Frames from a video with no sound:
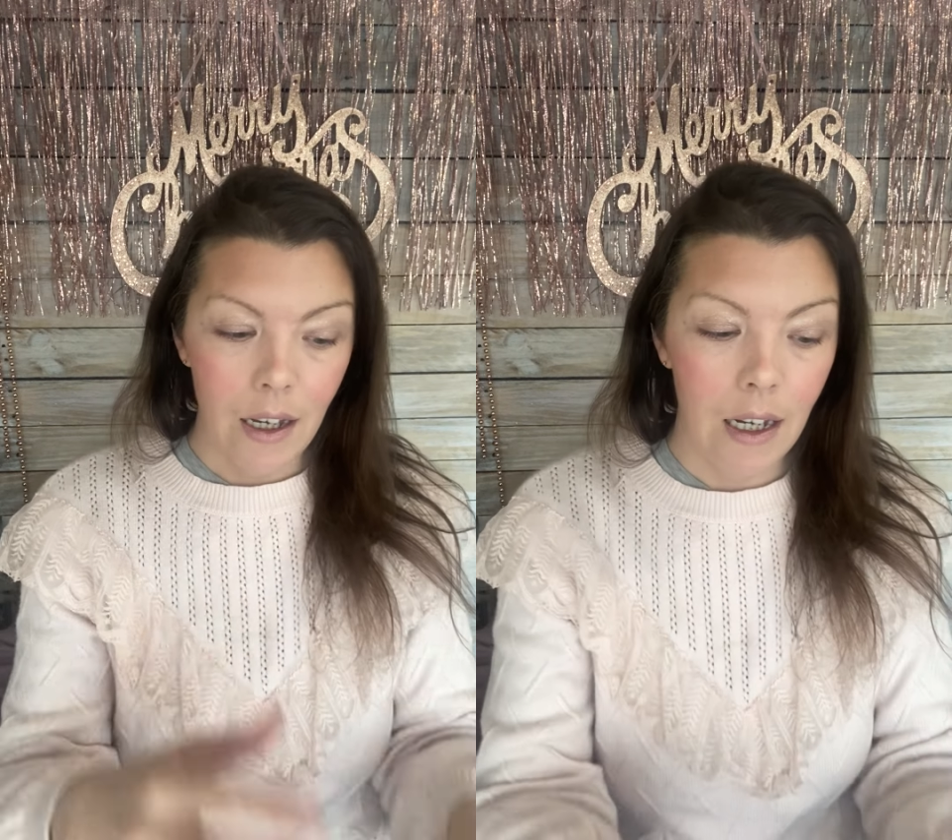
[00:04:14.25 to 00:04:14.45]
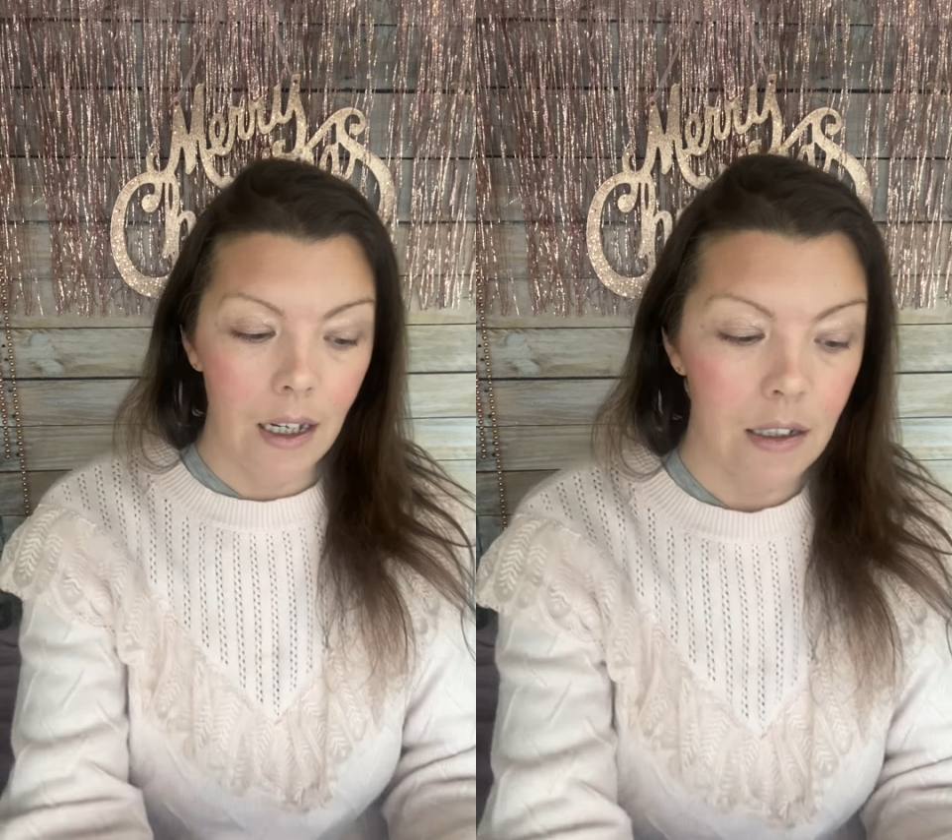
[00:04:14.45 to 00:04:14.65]

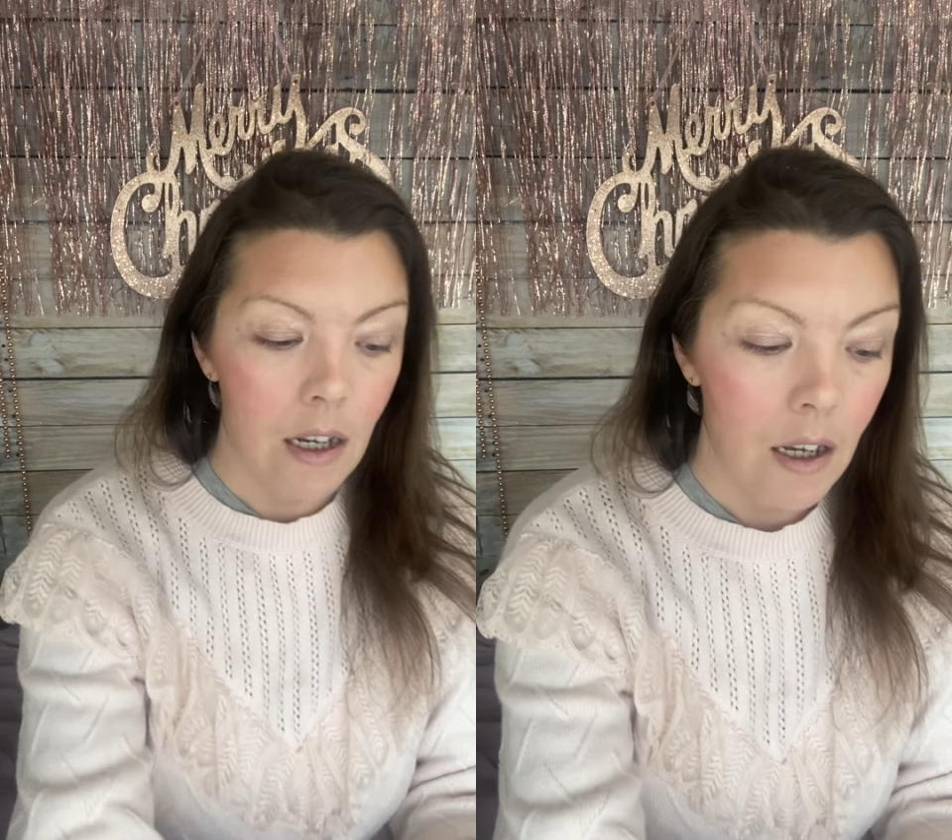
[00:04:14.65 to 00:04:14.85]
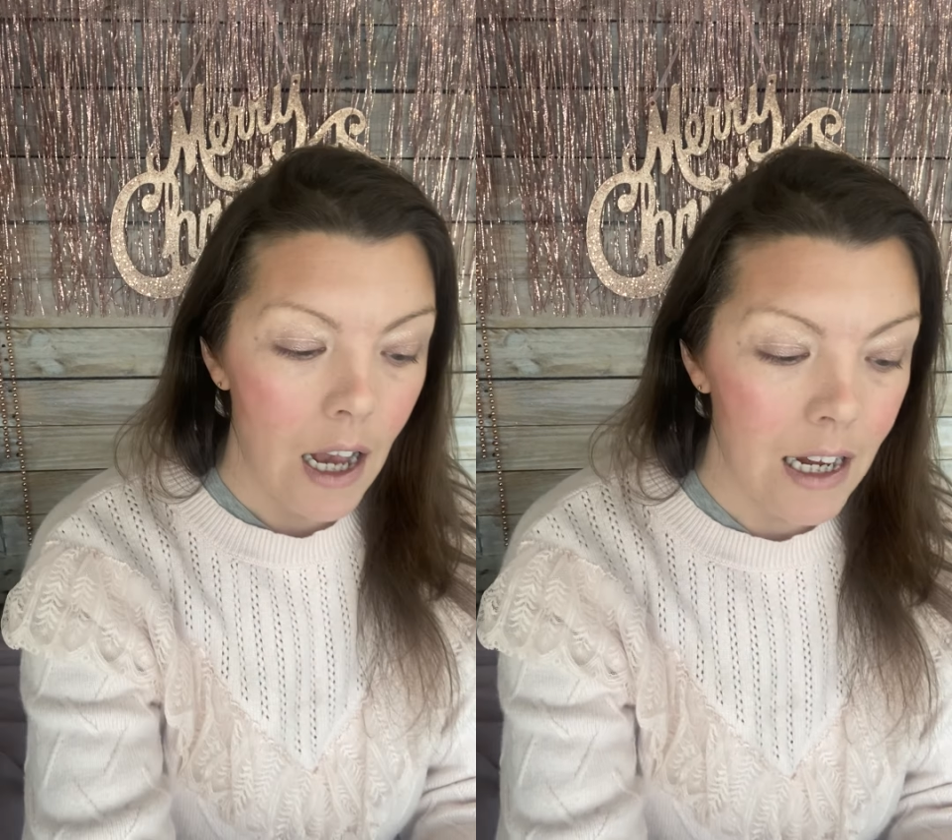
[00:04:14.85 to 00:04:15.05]
in
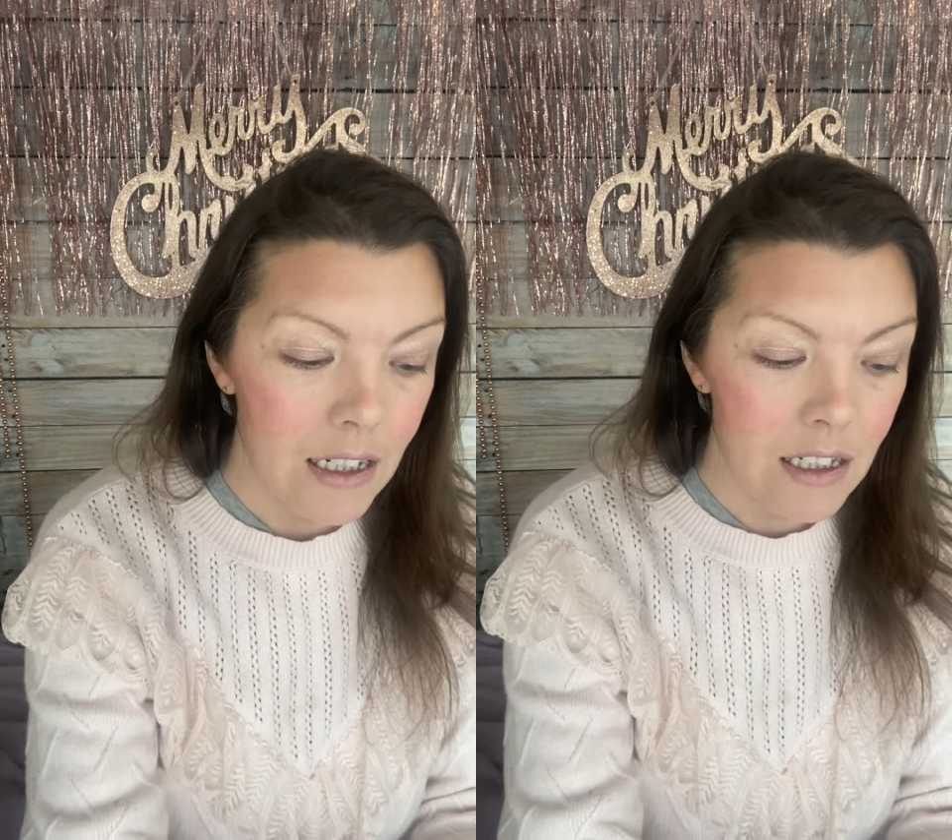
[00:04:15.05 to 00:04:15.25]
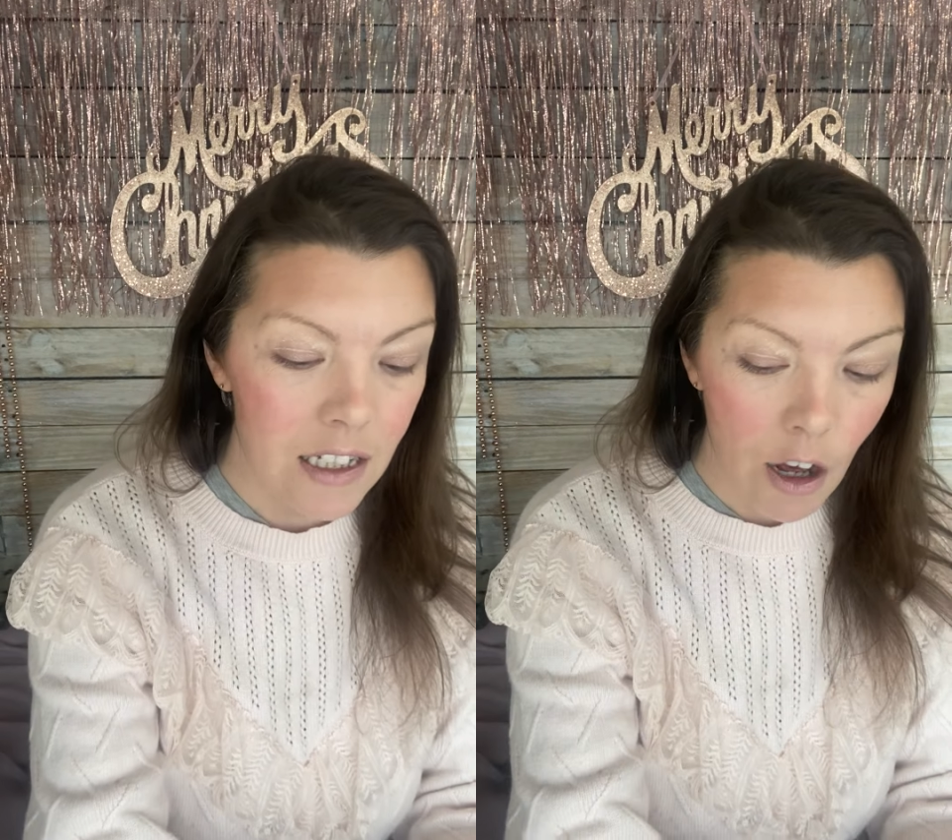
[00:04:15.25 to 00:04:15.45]
a
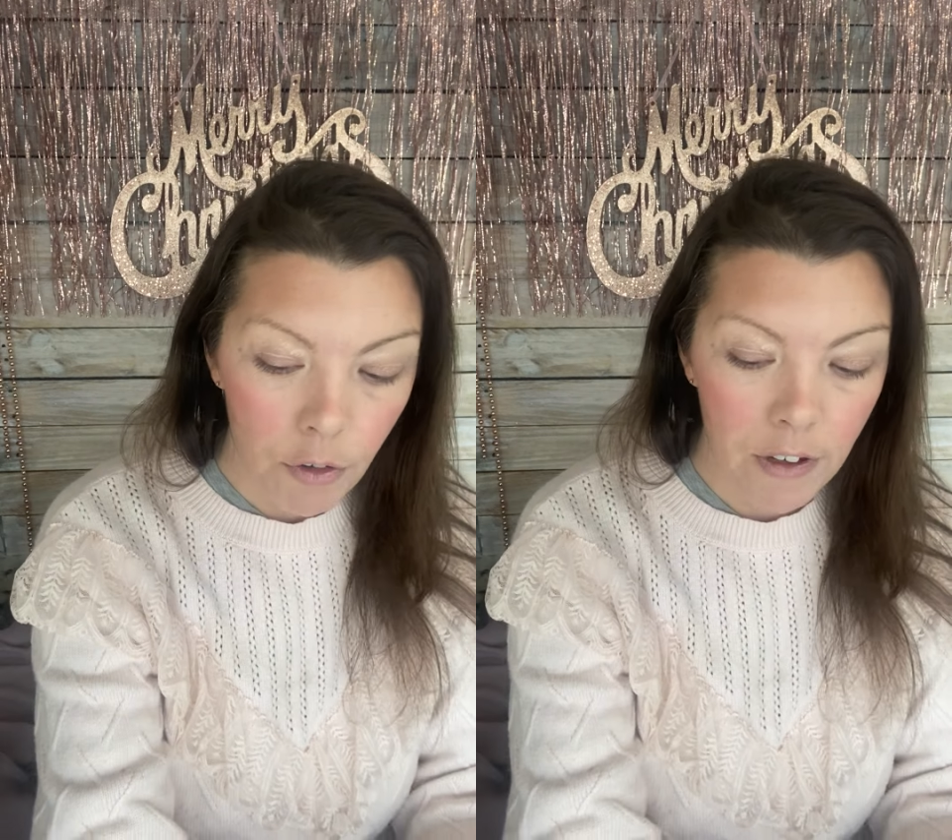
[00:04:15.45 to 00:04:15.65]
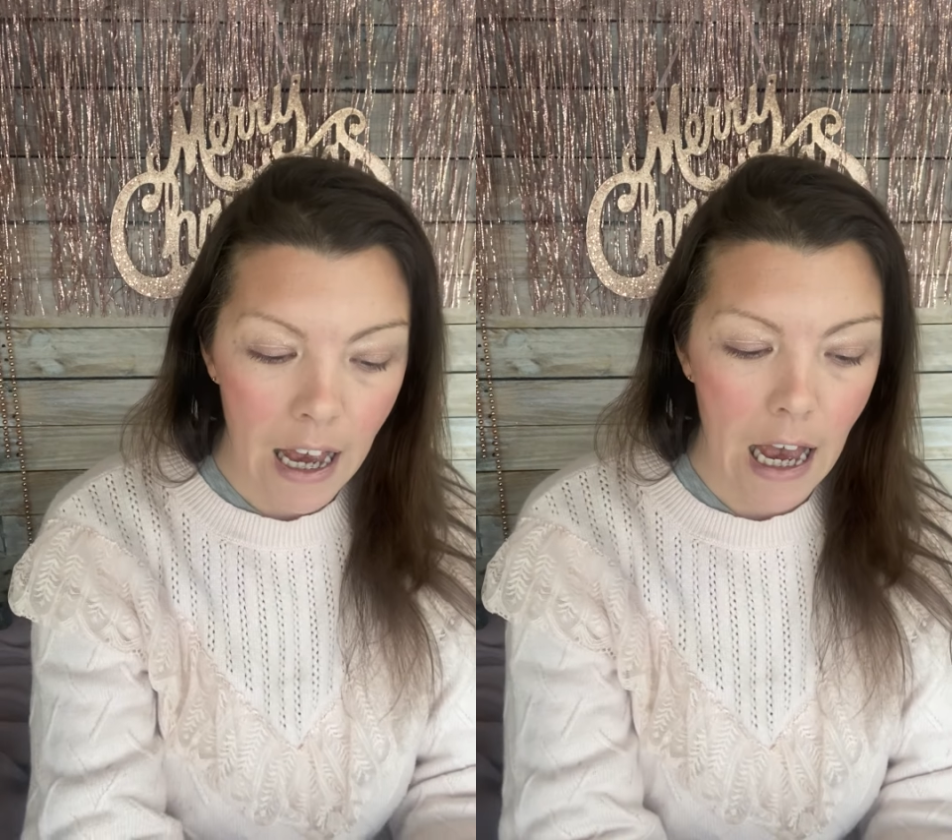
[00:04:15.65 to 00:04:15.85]

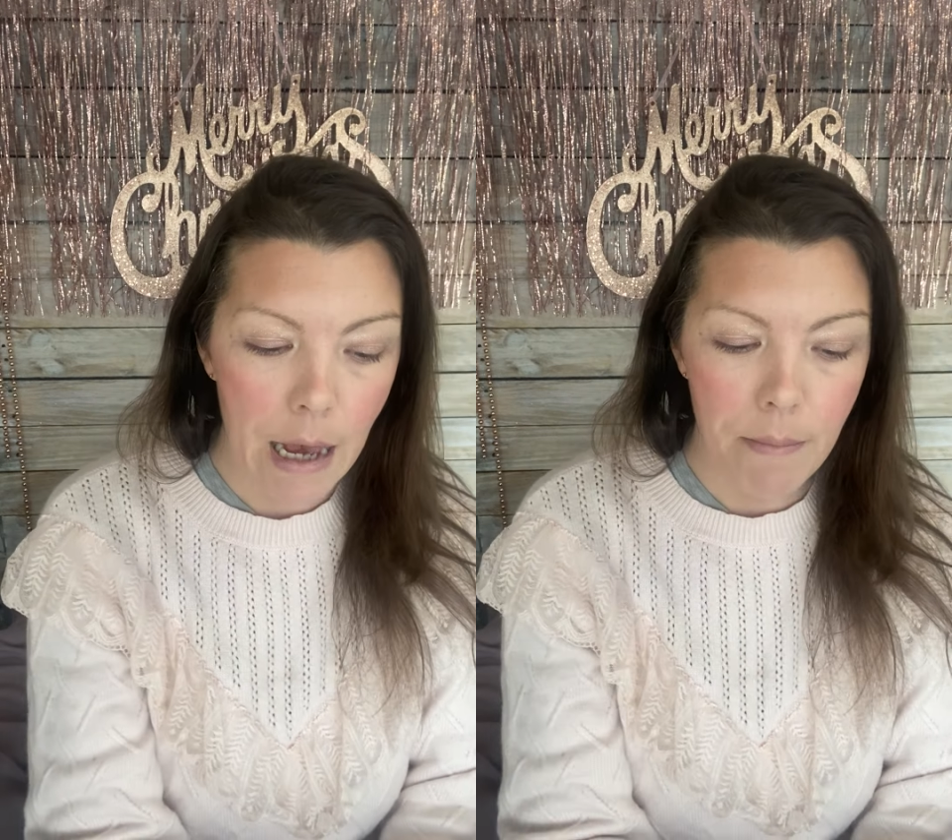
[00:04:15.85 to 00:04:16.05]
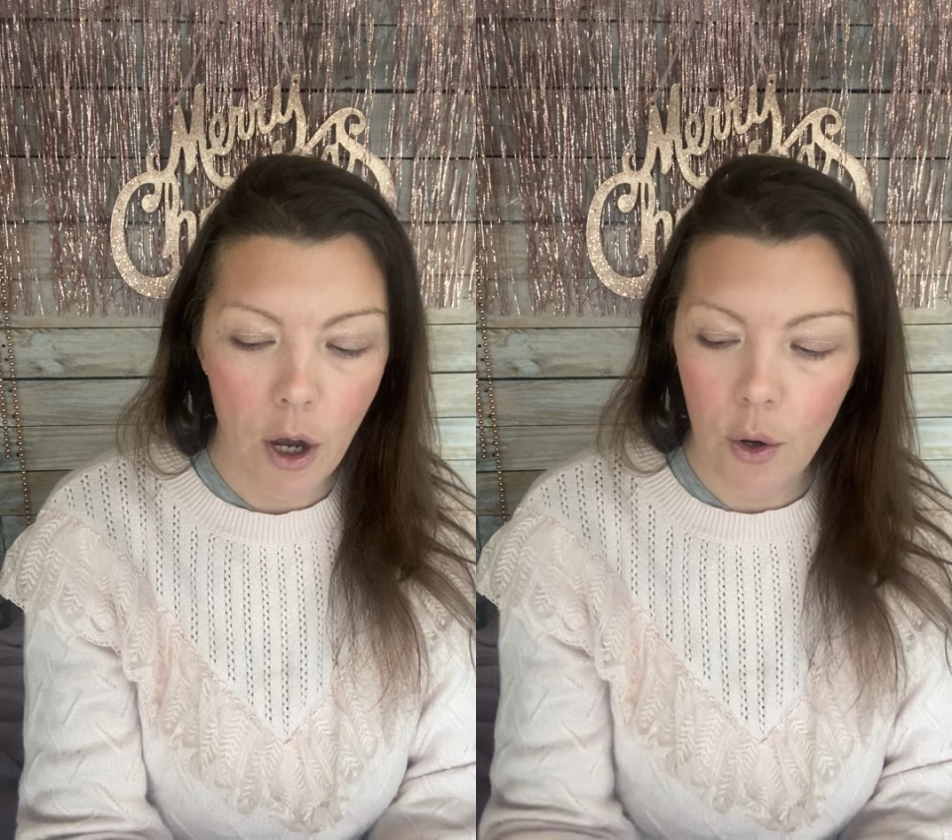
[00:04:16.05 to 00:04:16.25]

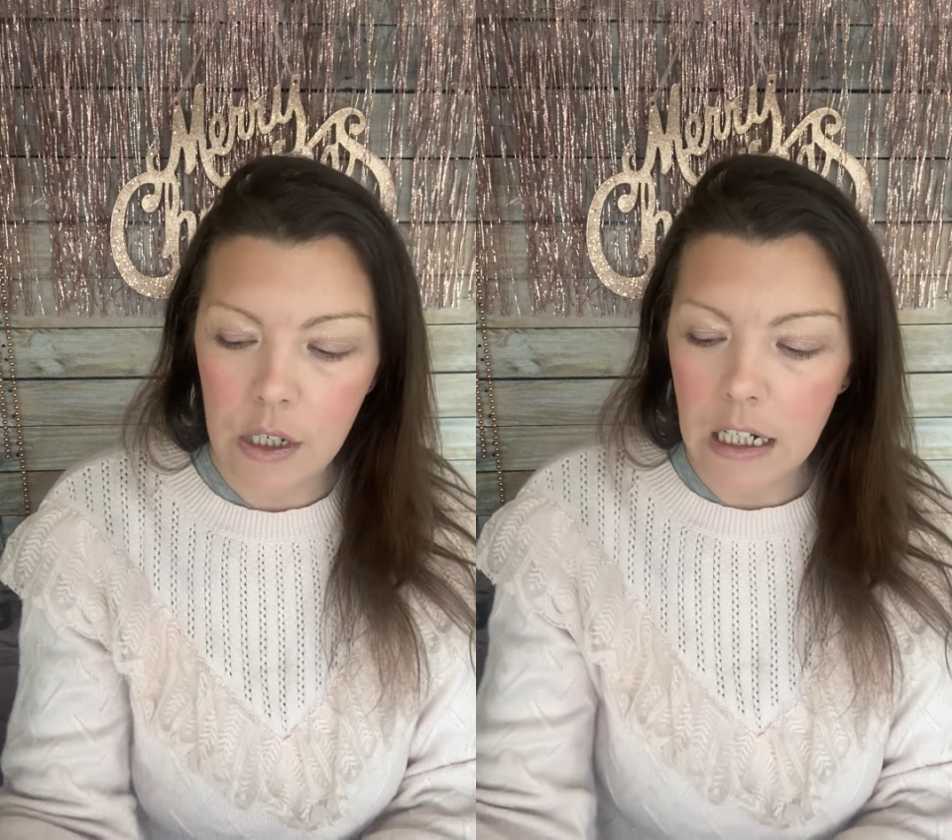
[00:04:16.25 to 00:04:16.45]
self-care mode,